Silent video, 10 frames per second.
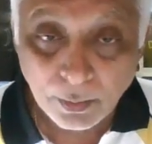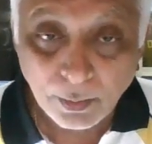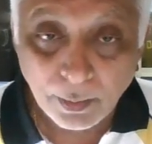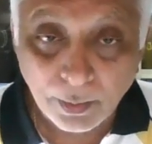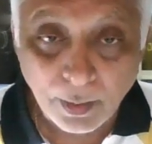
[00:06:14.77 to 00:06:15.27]

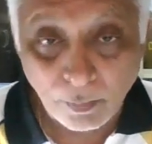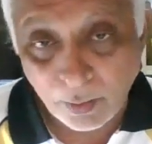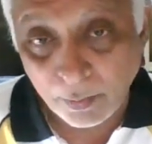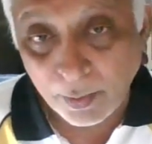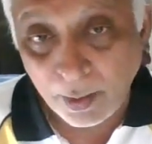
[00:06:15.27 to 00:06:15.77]
It can
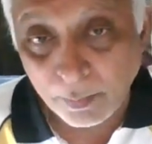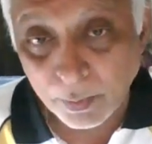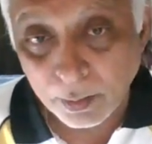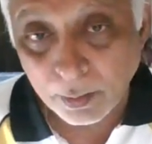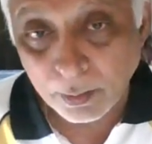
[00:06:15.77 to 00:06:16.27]
very well
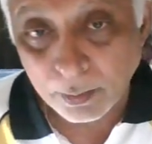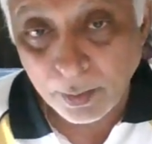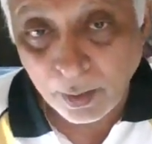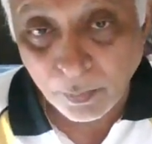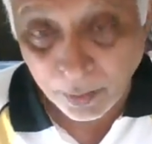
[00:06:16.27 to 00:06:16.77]
happen
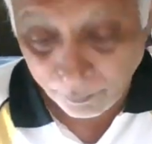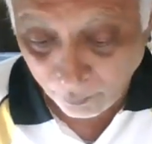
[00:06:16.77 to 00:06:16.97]
that way.